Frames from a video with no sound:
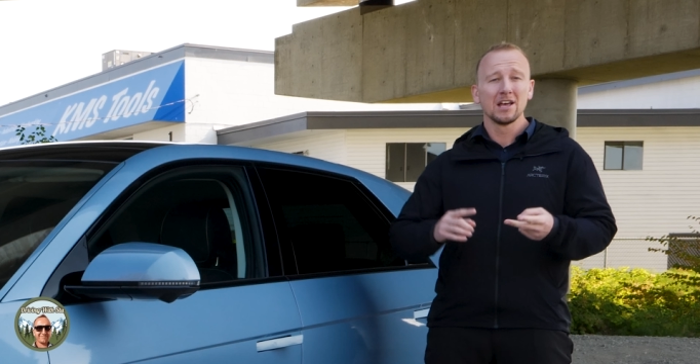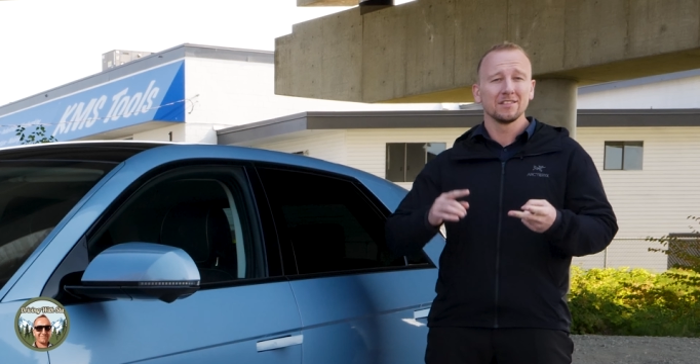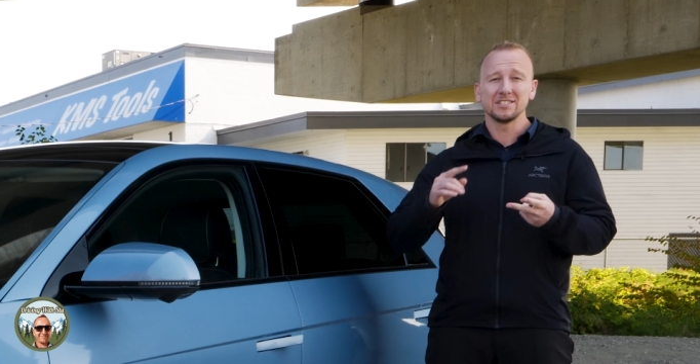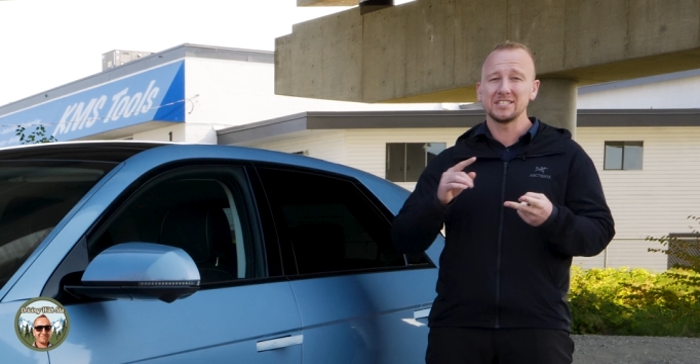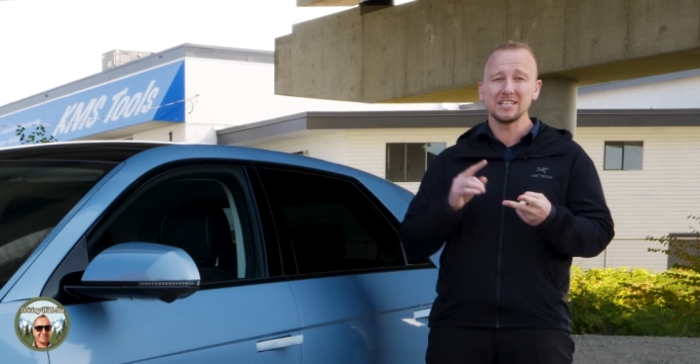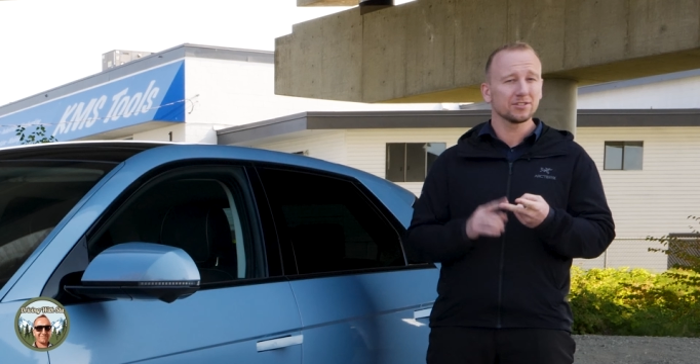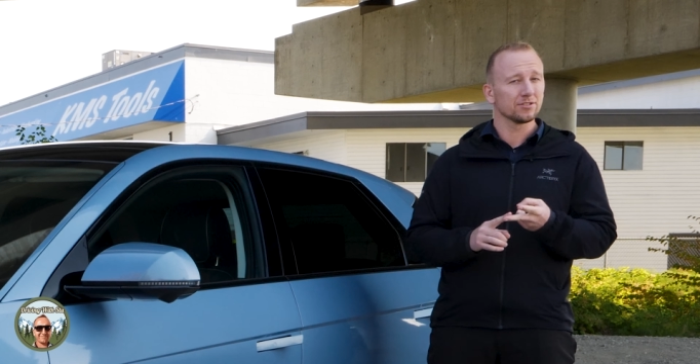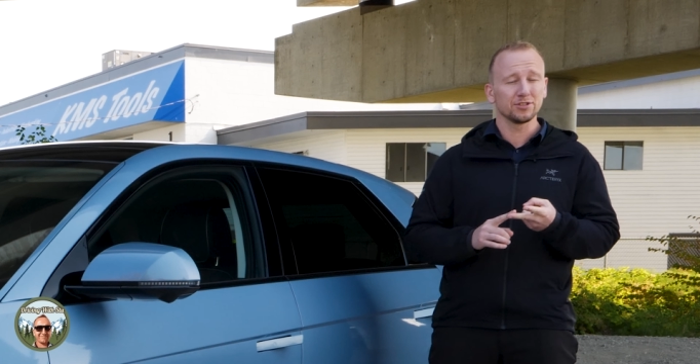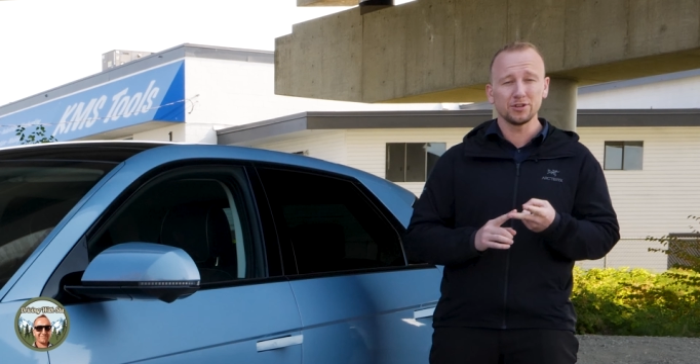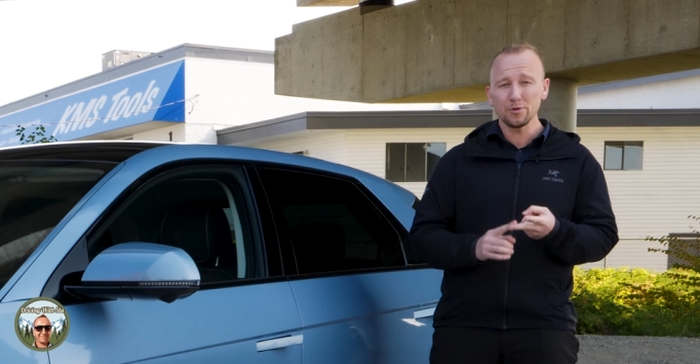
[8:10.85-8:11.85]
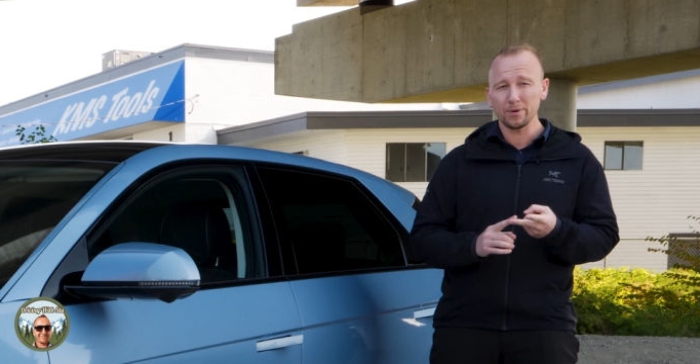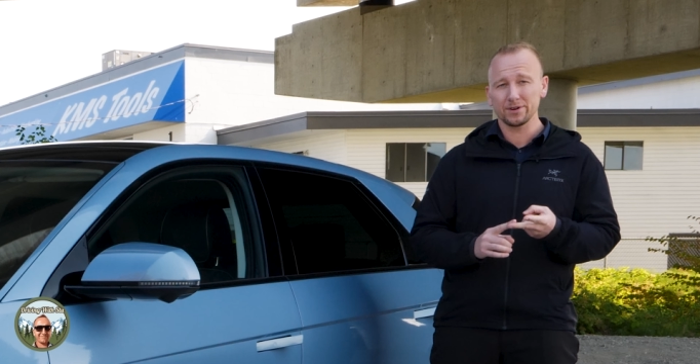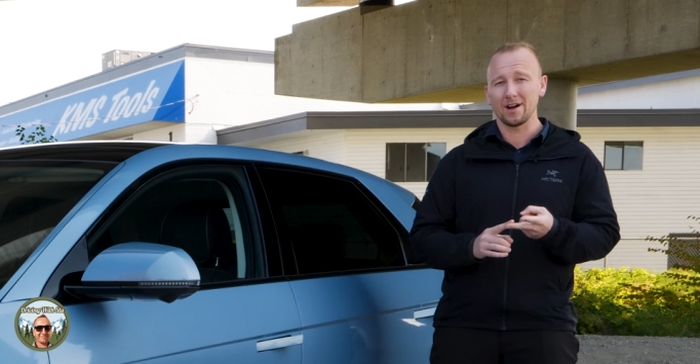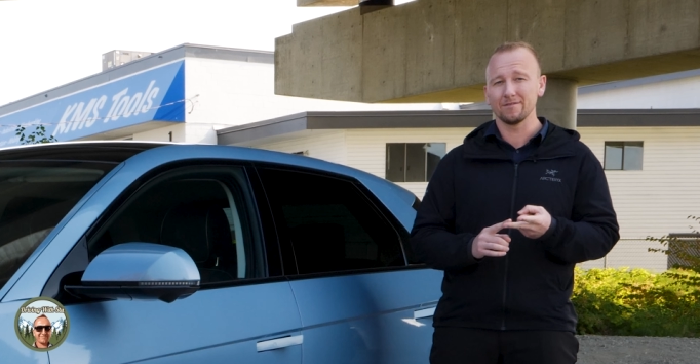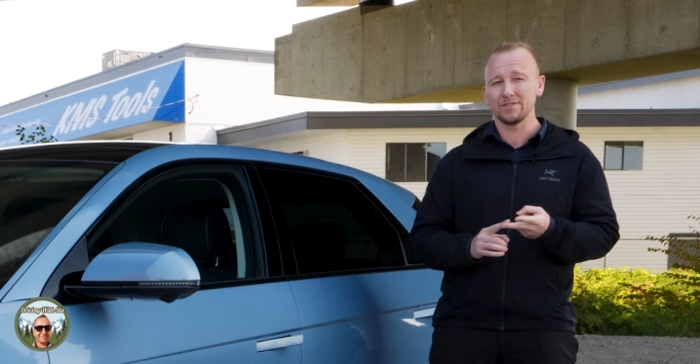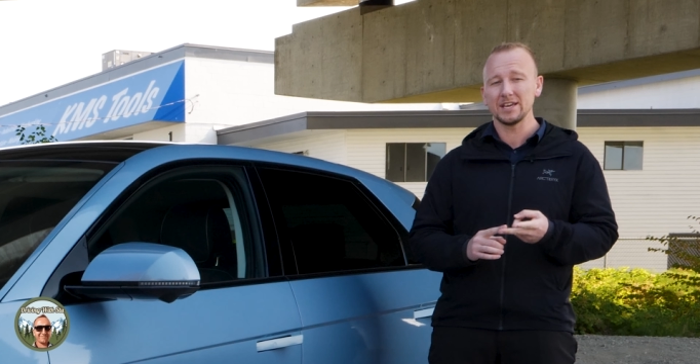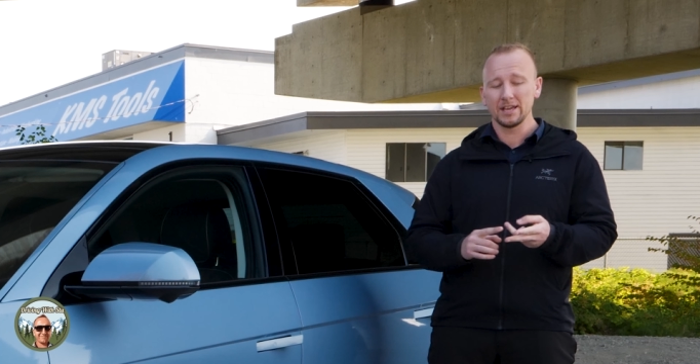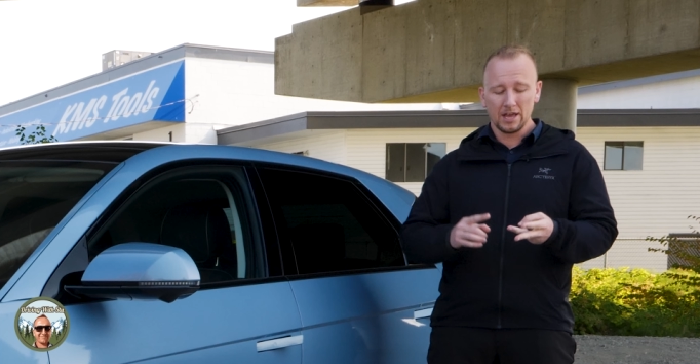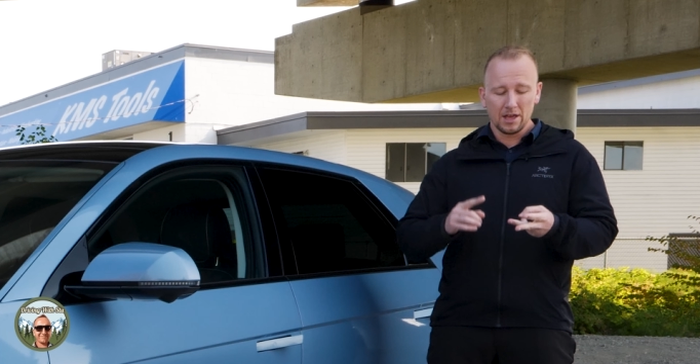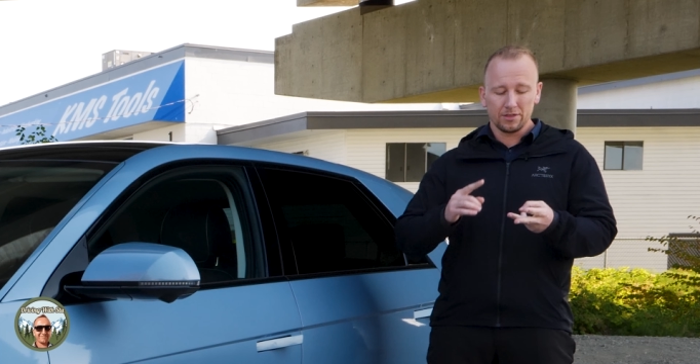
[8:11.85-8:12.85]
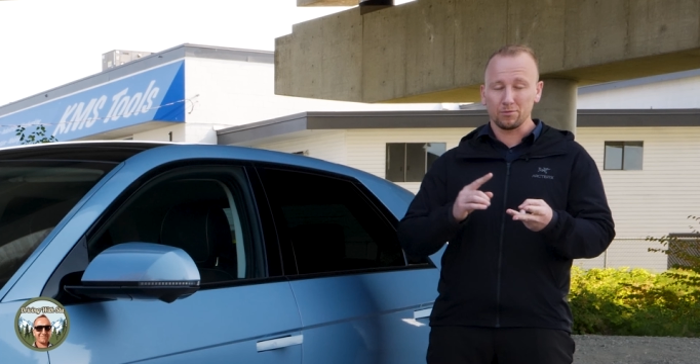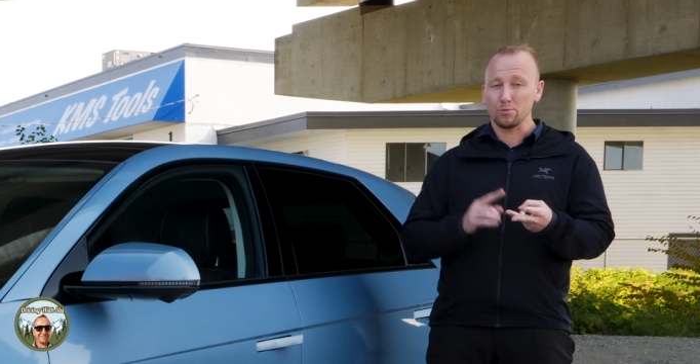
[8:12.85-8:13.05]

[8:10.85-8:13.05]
The seats are super comfy, the